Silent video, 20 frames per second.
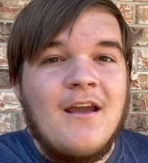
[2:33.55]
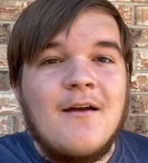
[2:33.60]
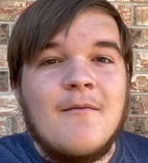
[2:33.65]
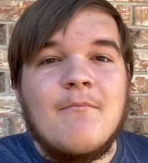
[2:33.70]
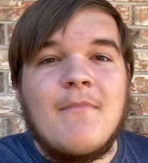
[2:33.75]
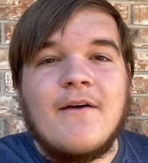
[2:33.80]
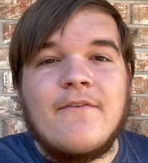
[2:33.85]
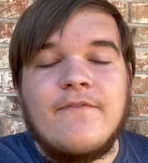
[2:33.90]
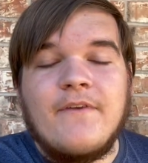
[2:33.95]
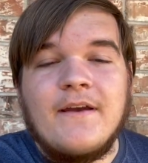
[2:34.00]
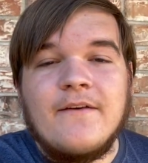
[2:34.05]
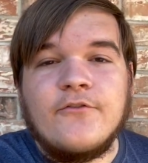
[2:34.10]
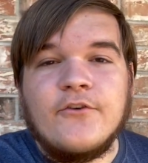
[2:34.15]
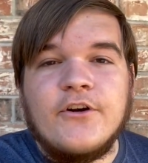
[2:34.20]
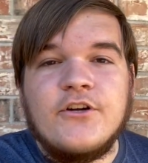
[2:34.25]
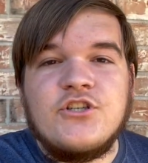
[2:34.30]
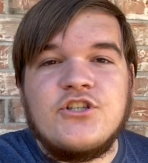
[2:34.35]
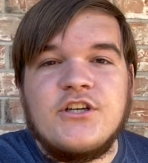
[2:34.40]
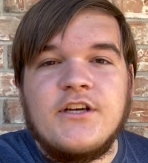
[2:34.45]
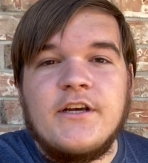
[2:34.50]
my
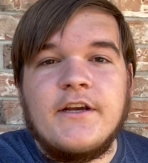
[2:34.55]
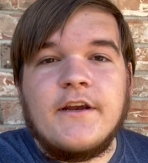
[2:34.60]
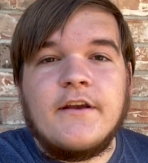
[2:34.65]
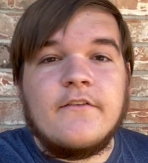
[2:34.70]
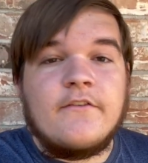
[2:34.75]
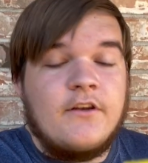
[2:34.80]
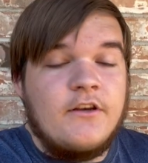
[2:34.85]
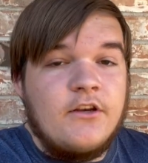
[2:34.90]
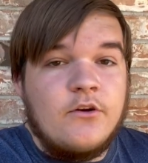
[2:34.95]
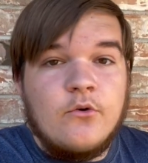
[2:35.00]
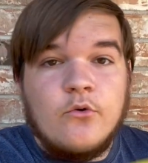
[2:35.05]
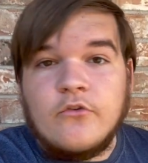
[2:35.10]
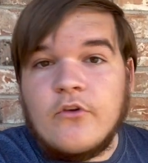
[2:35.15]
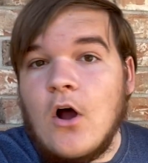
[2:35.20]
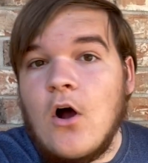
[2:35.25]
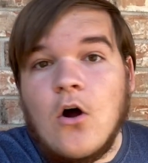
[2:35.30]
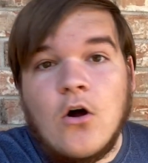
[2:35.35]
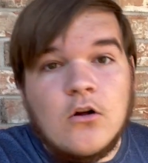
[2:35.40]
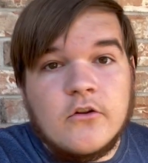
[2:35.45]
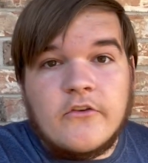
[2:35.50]
favorite jig to use
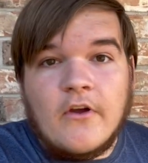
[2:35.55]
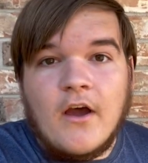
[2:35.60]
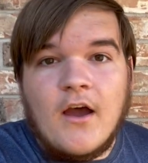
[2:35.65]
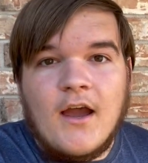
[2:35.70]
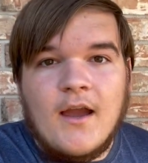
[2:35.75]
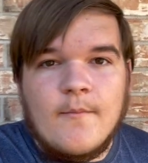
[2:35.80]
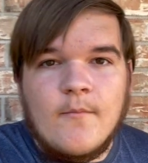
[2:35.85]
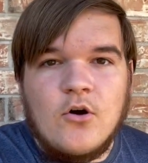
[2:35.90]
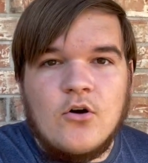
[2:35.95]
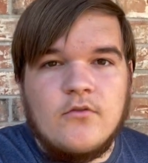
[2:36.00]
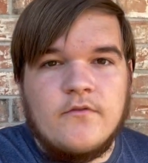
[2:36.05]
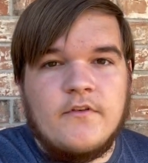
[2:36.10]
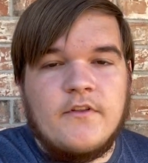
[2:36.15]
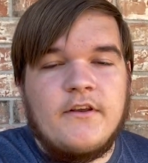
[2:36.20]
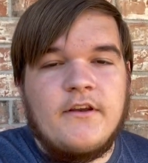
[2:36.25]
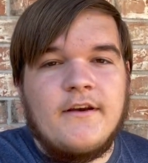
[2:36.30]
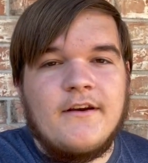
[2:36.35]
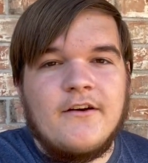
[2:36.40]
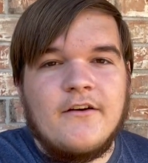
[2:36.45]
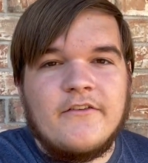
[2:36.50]
all time over
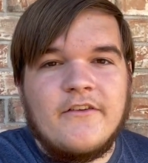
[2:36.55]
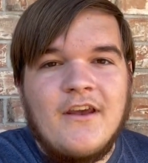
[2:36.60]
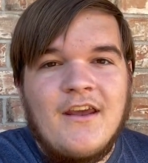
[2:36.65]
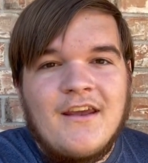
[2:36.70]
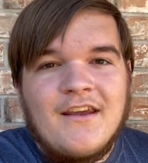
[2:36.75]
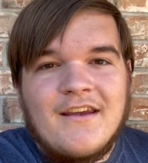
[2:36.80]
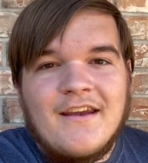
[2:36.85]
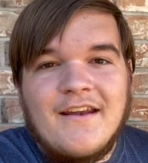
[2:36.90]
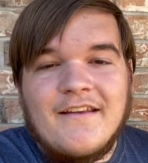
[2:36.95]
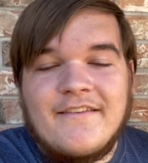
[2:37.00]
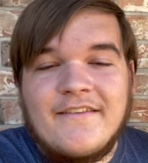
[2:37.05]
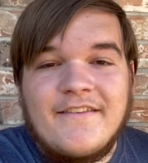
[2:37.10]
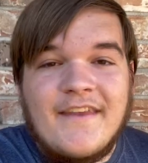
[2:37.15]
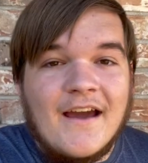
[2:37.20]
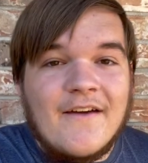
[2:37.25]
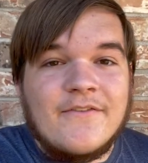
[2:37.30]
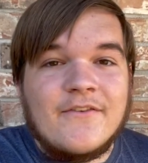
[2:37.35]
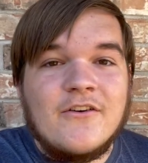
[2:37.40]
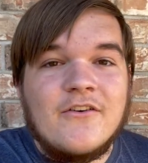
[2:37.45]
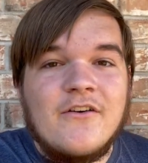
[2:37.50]
the years. It's
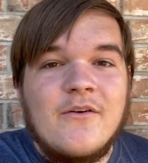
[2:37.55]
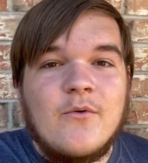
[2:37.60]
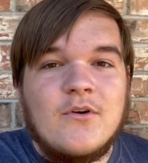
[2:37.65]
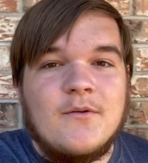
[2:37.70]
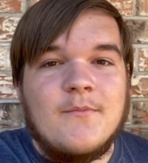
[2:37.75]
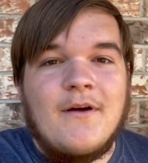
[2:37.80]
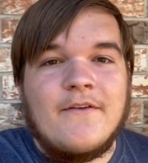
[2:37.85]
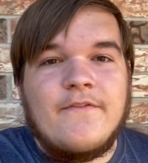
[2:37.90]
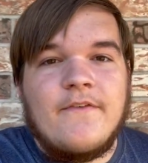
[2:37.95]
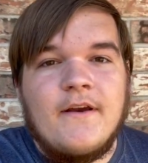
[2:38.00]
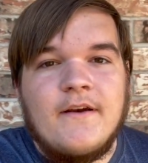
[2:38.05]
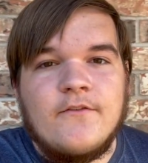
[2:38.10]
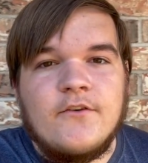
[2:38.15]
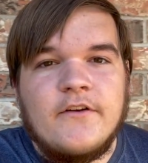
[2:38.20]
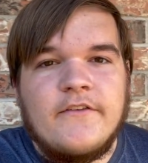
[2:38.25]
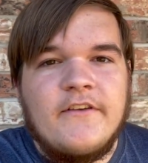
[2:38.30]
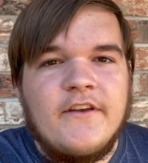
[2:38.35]
definitely one of my favorites.